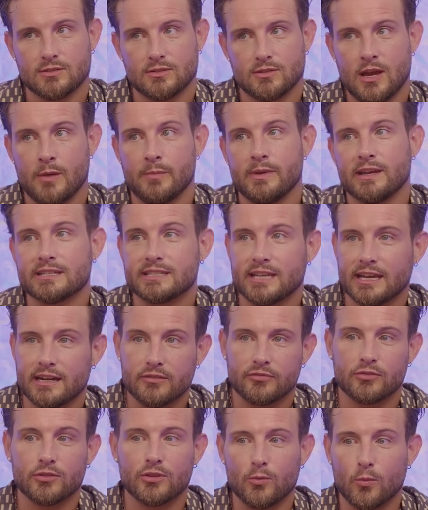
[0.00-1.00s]
I'm
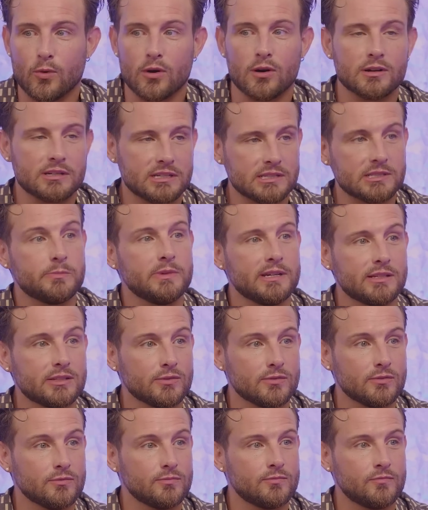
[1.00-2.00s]
excited for the work to speak
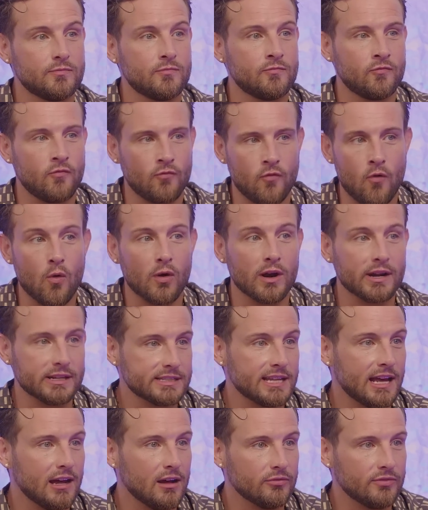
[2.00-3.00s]
to for
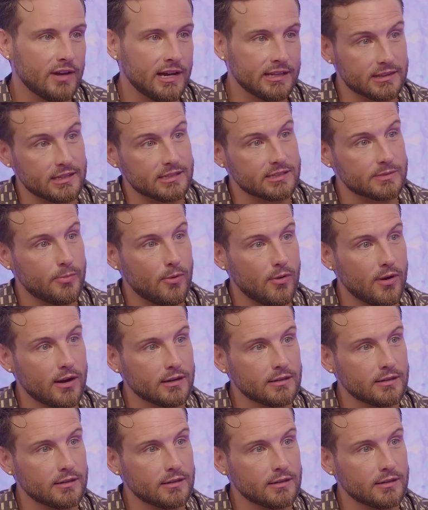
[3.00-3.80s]
itself at this point.